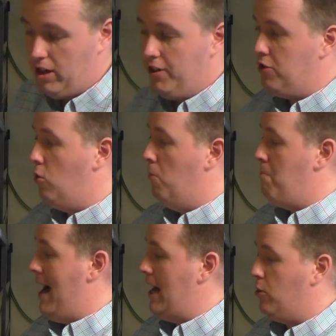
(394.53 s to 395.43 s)
its whole
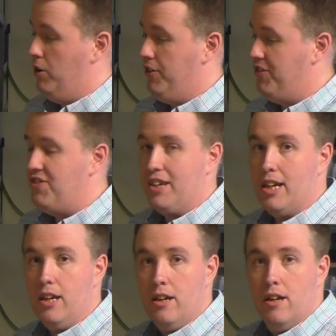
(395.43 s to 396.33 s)
back was
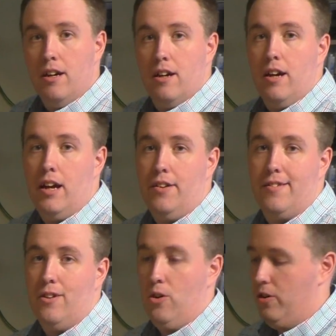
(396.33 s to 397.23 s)
sticky, and
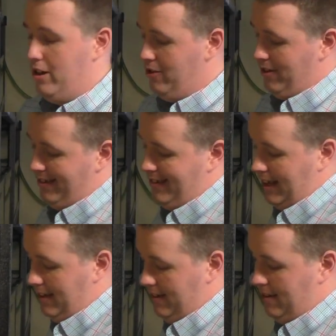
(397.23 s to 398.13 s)
so you just stick
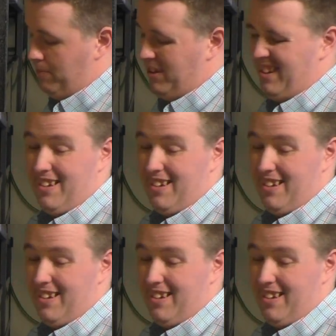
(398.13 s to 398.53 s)
it to something.